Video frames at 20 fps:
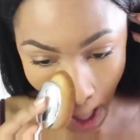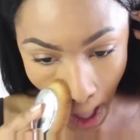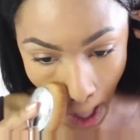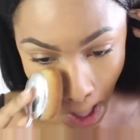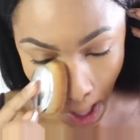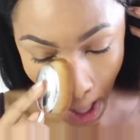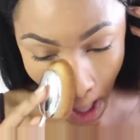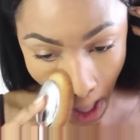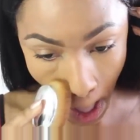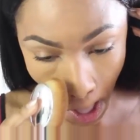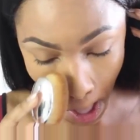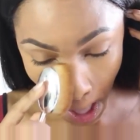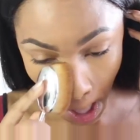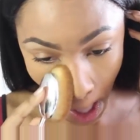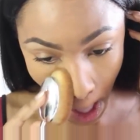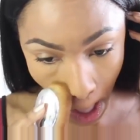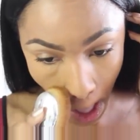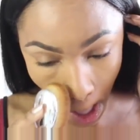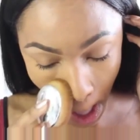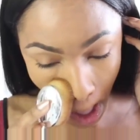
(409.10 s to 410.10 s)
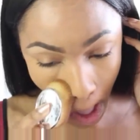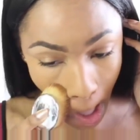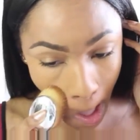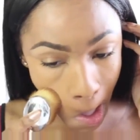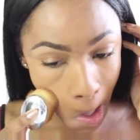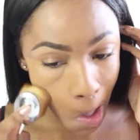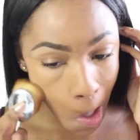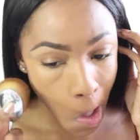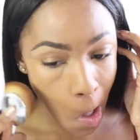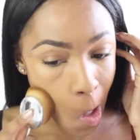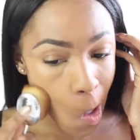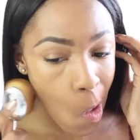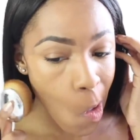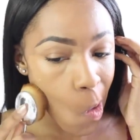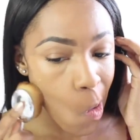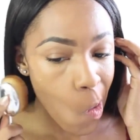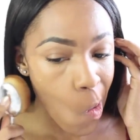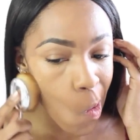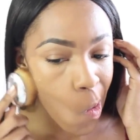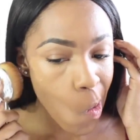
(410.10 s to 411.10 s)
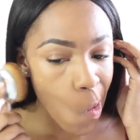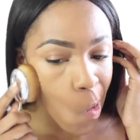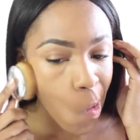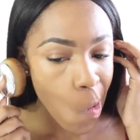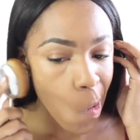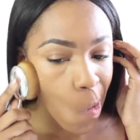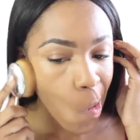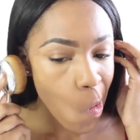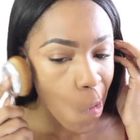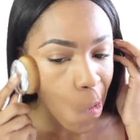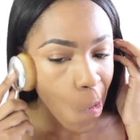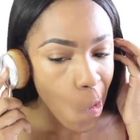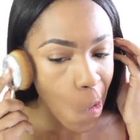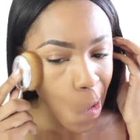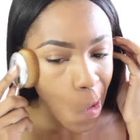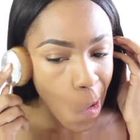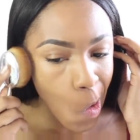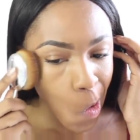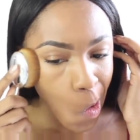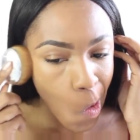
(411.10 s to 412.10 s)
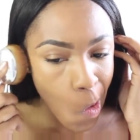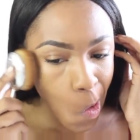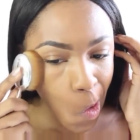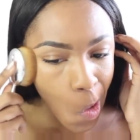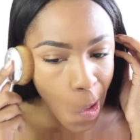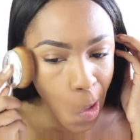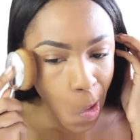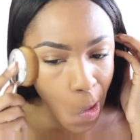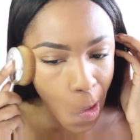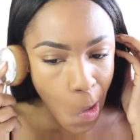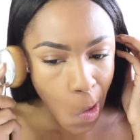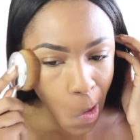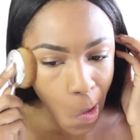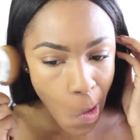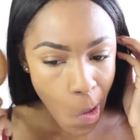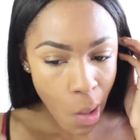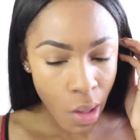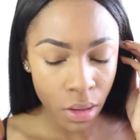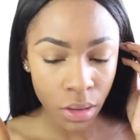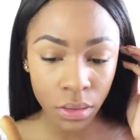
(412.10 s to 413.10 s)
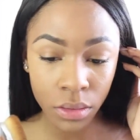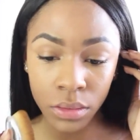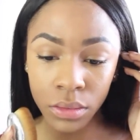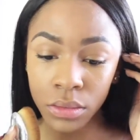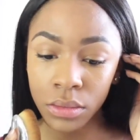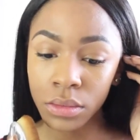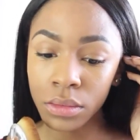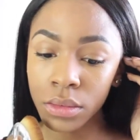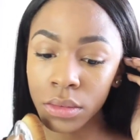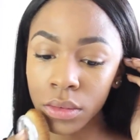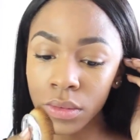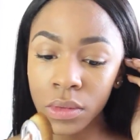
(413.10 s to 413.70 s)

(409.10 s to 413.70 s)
[no speech]